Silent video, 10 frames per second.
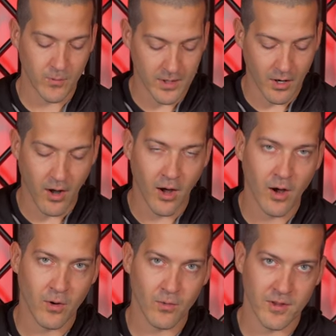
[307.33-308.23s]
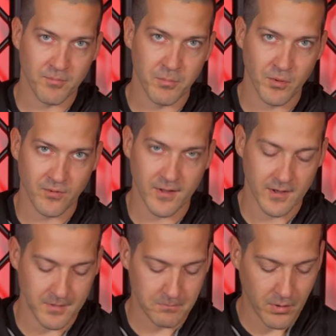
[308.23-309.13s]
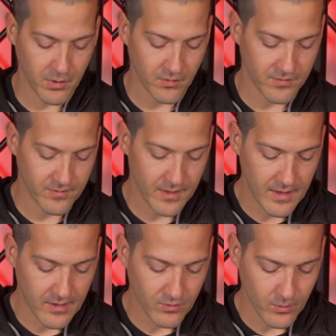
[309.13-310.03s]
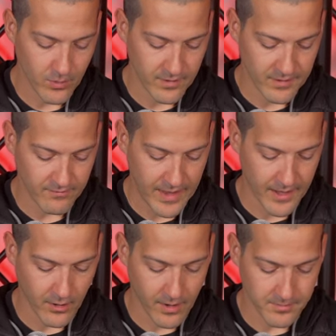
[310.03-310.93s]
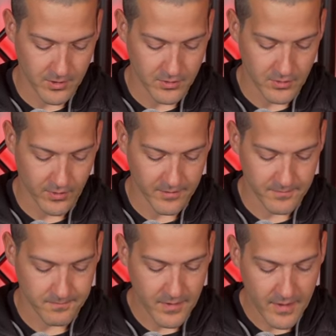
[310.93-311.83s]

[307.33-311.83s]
We can always boost it in post, so we want to leave that option to us.